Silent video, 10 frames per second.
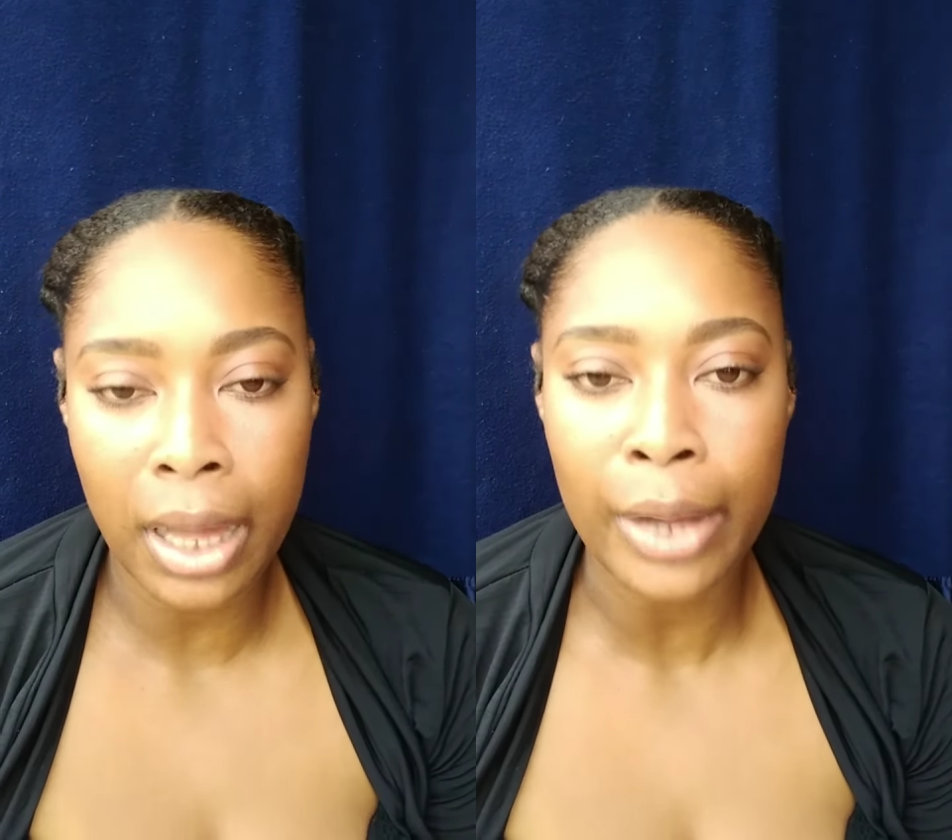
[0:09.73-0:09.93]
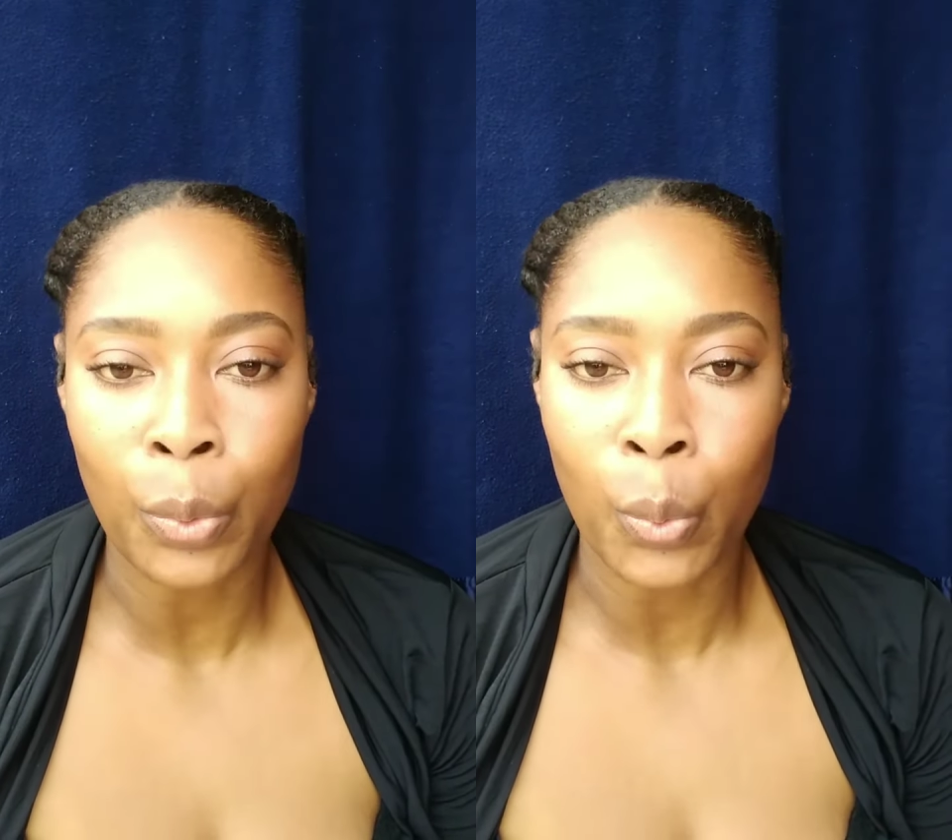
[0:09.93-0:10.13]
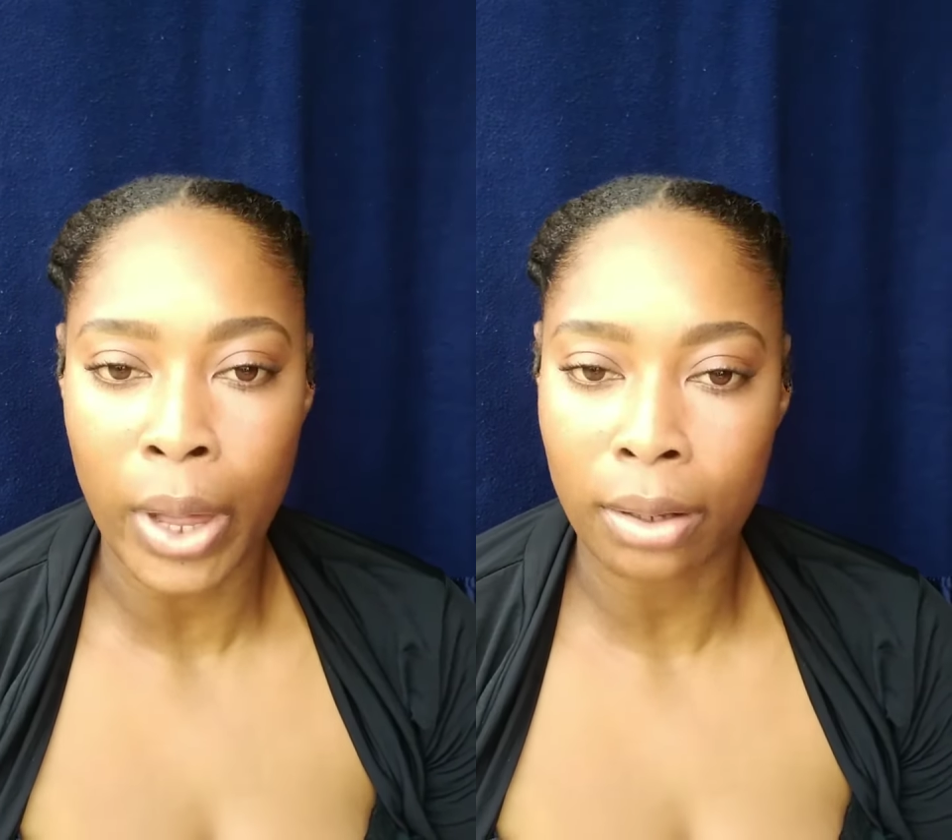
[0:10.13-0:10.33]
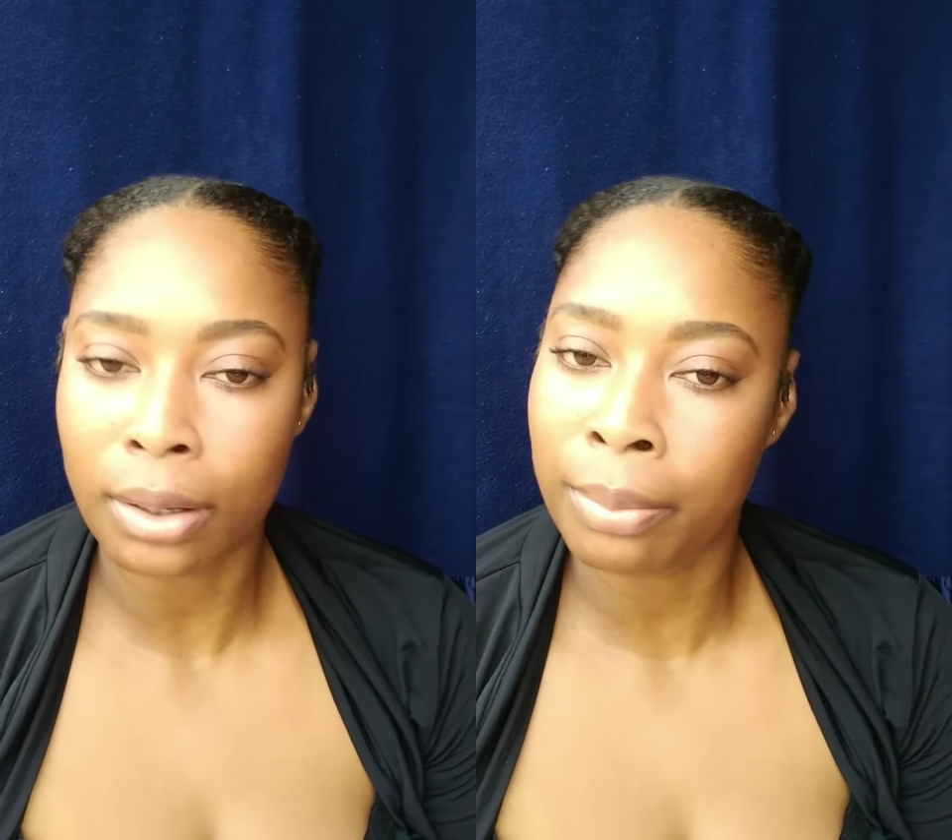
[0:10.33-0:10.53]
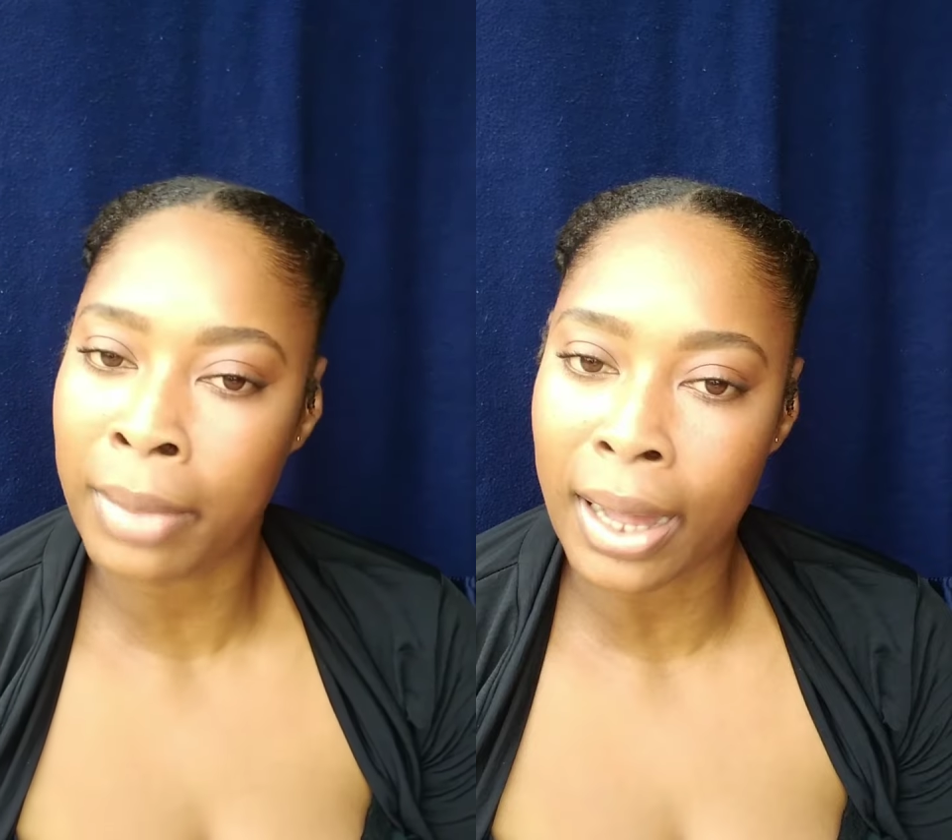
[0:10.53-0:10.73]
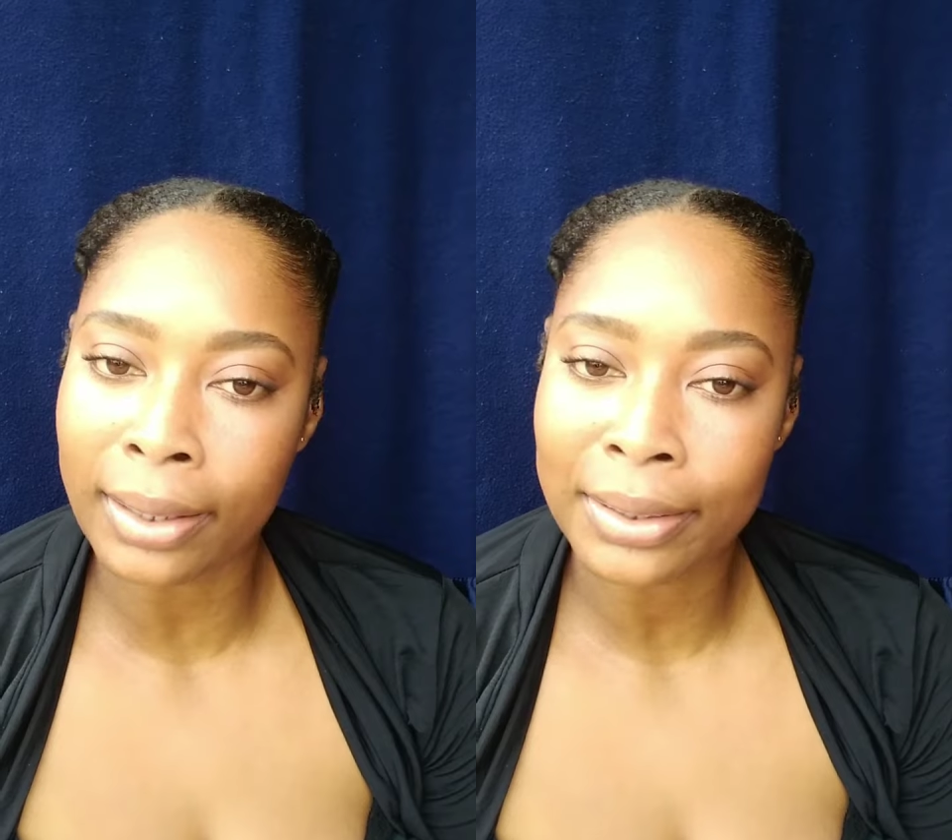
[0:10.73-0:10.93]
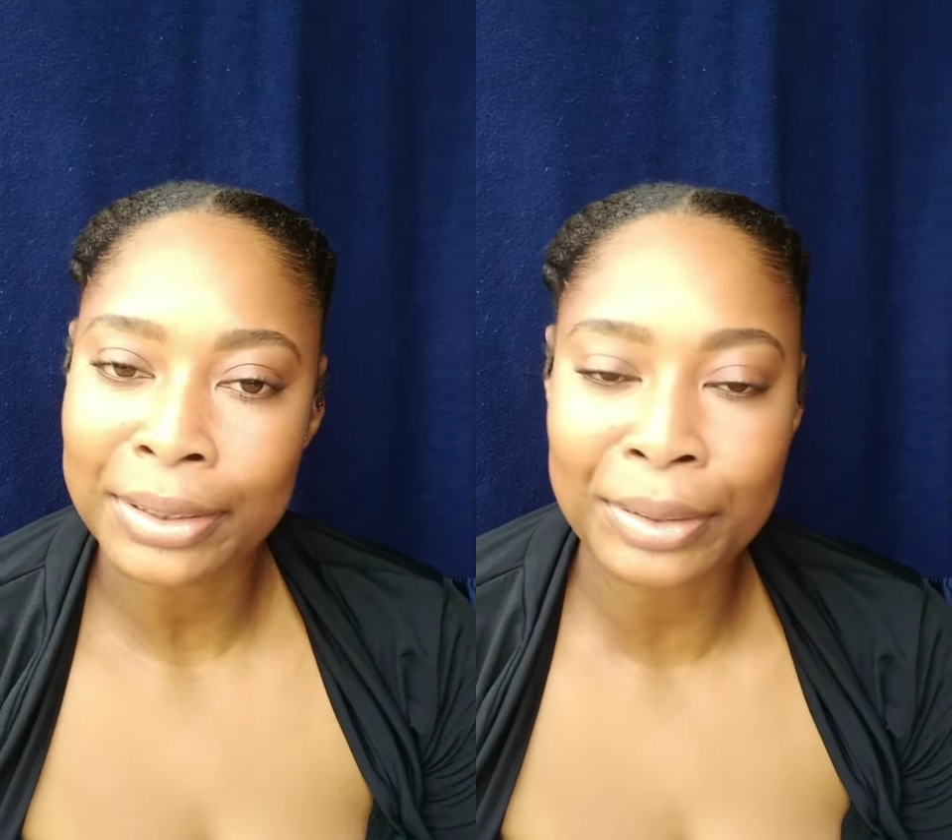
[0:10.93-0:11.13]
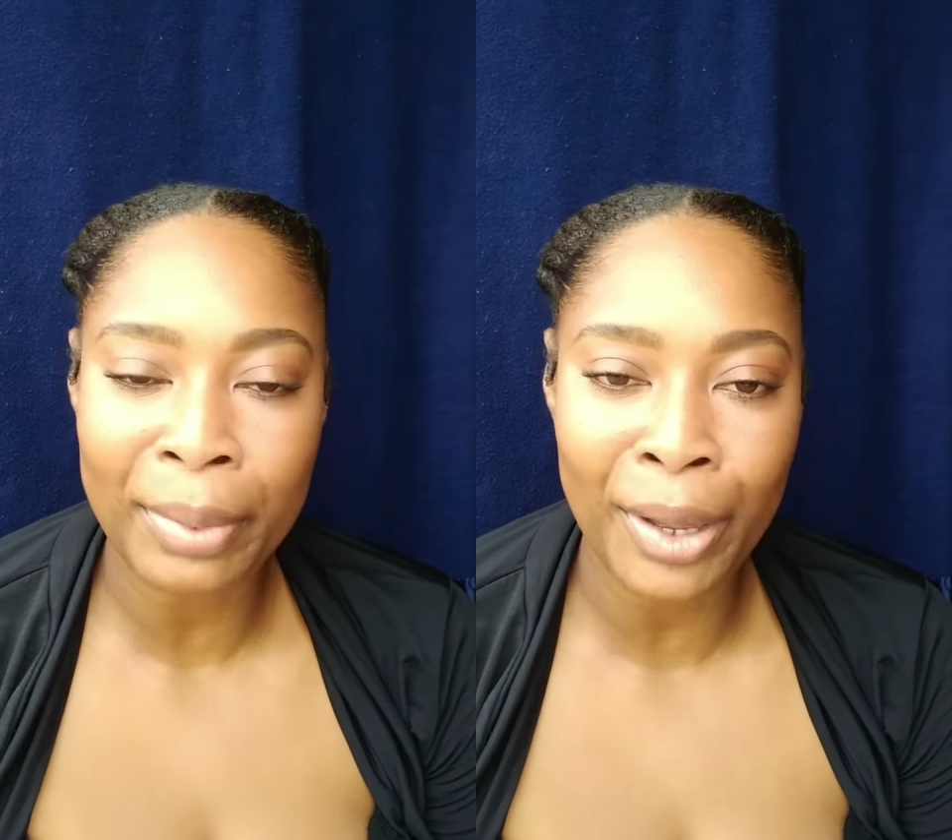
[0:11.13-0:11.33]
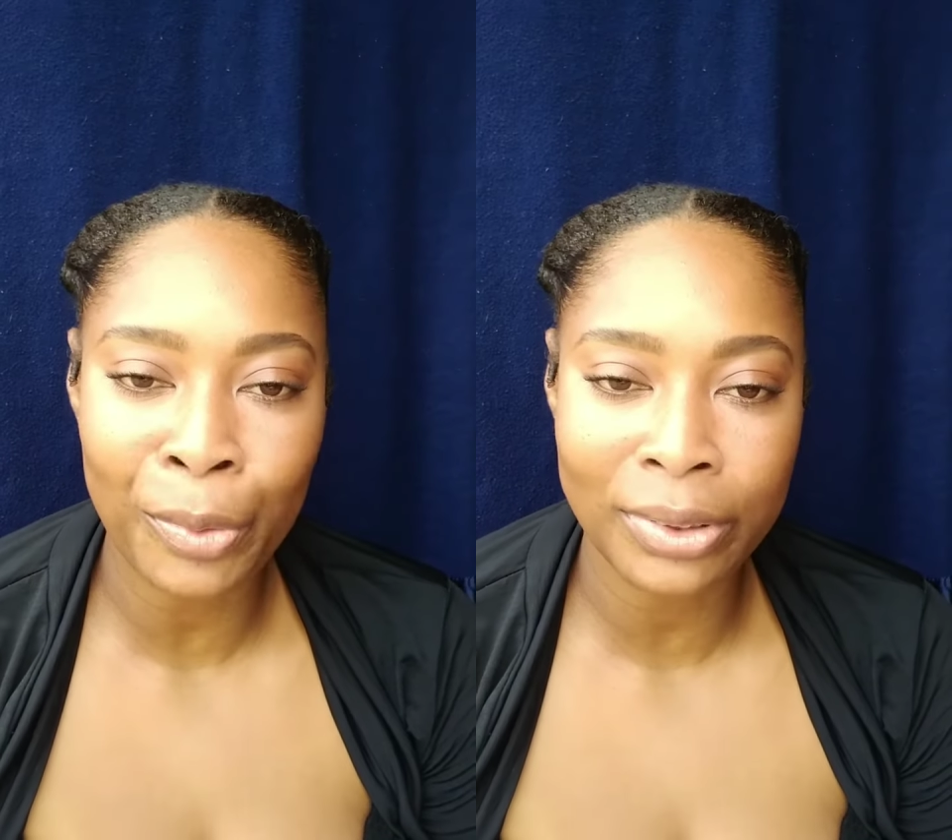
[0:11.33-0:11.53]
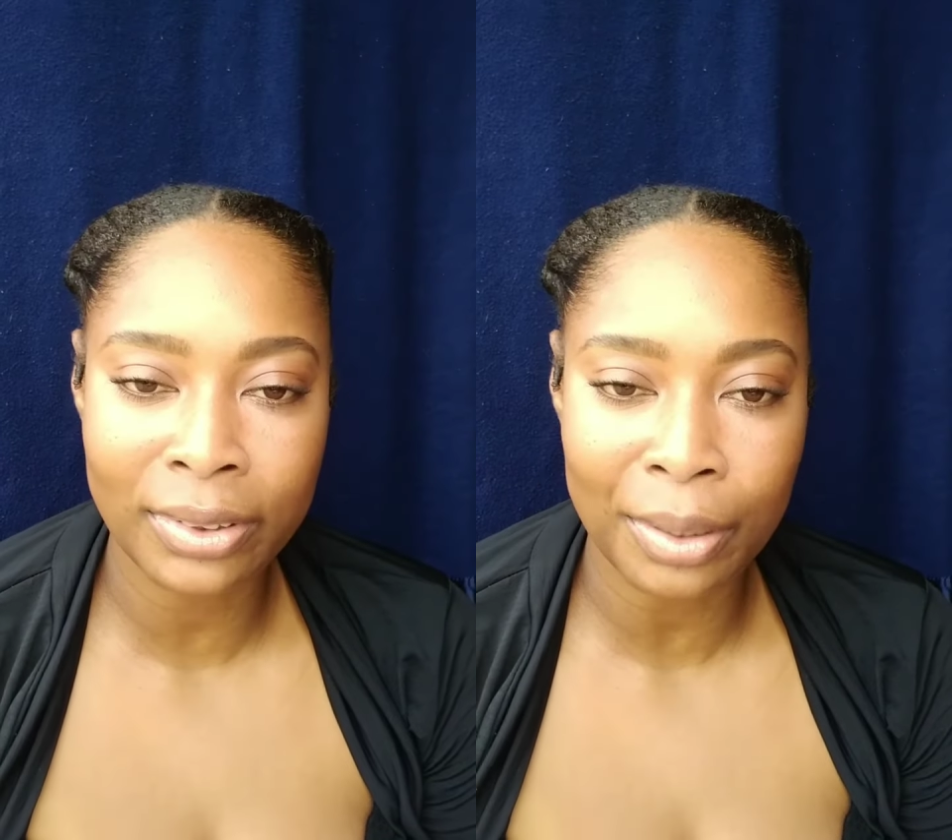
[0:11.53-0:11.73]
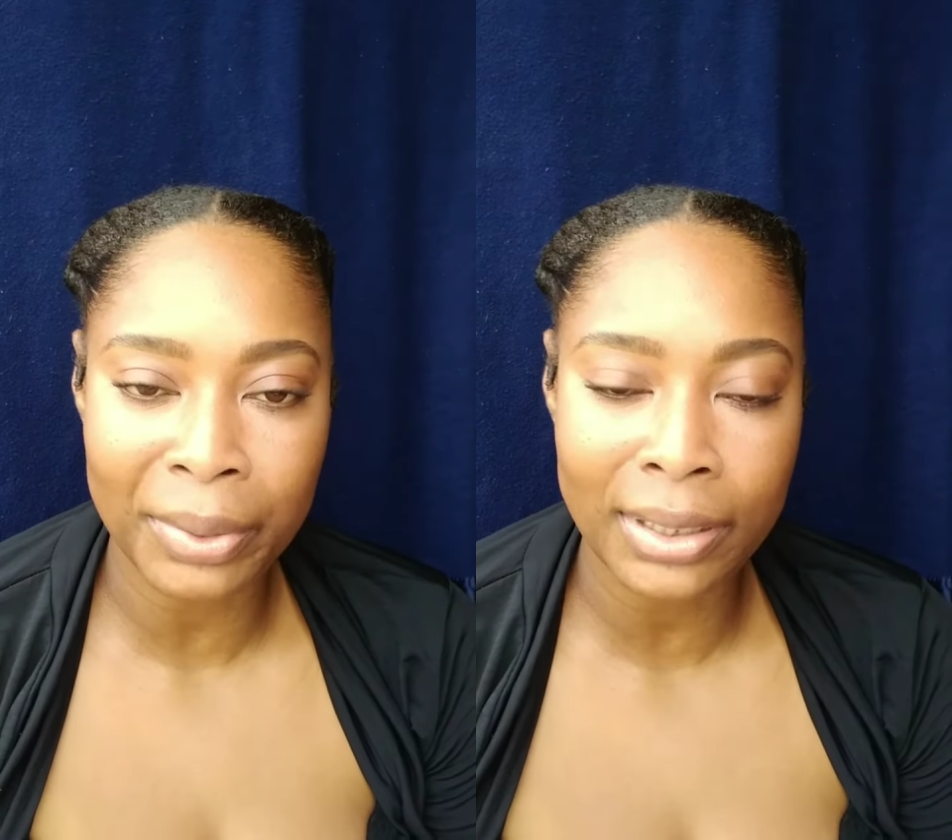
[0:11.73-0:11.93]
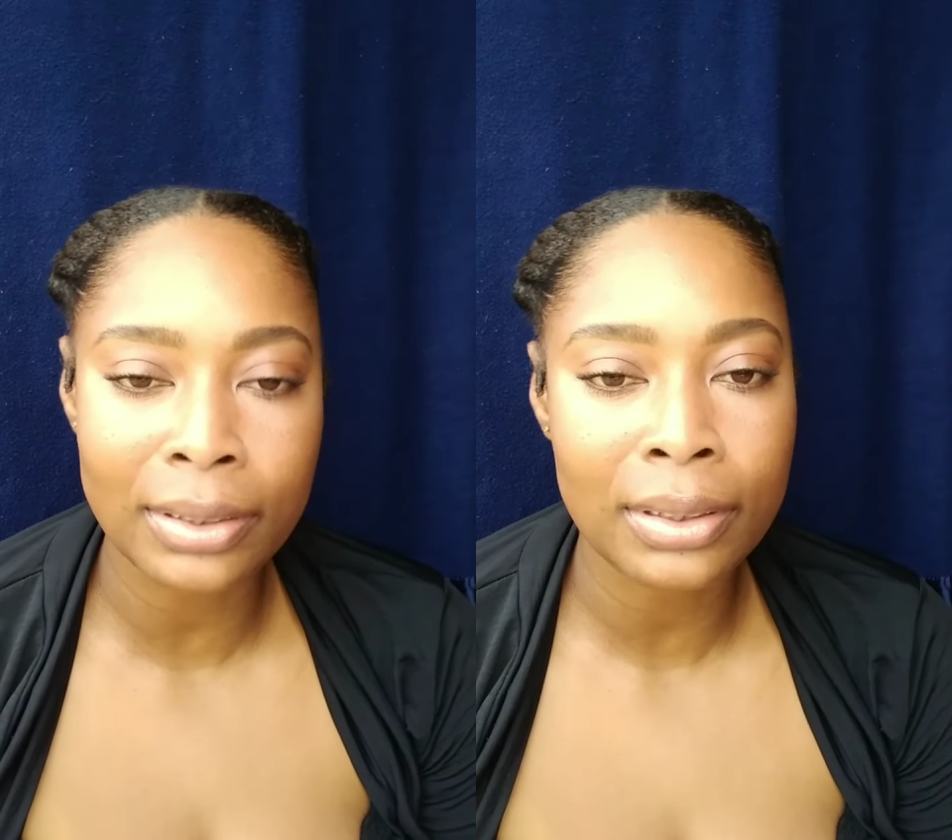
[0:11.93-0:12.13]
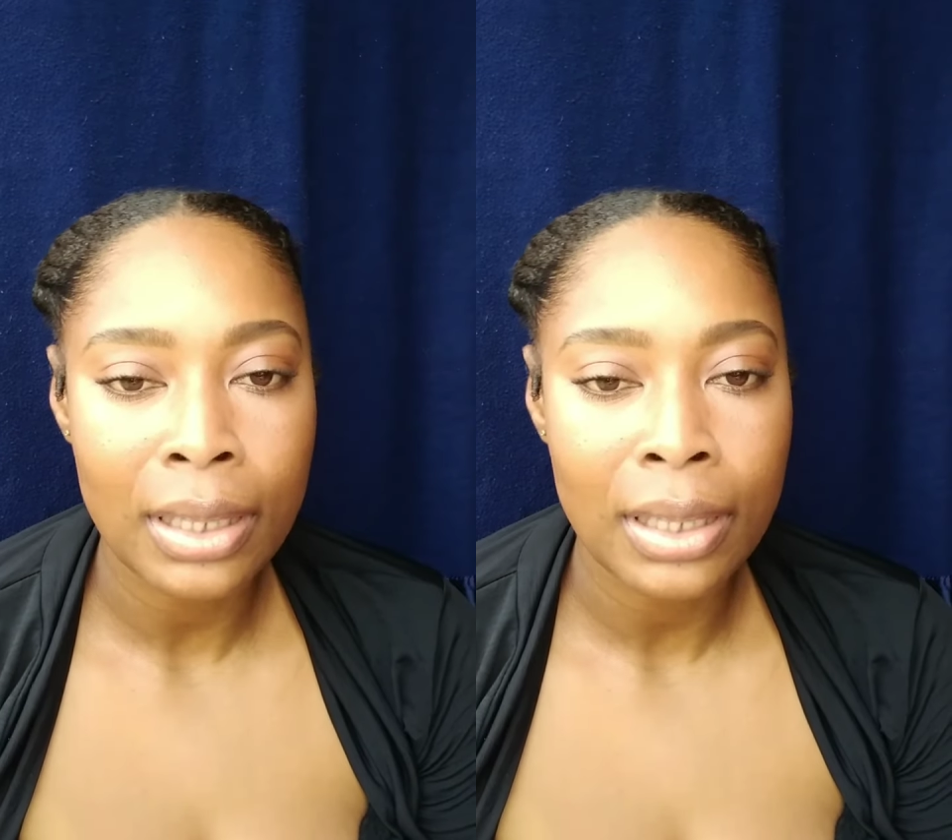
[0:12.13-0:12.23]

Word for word: and welcome back to my old subbies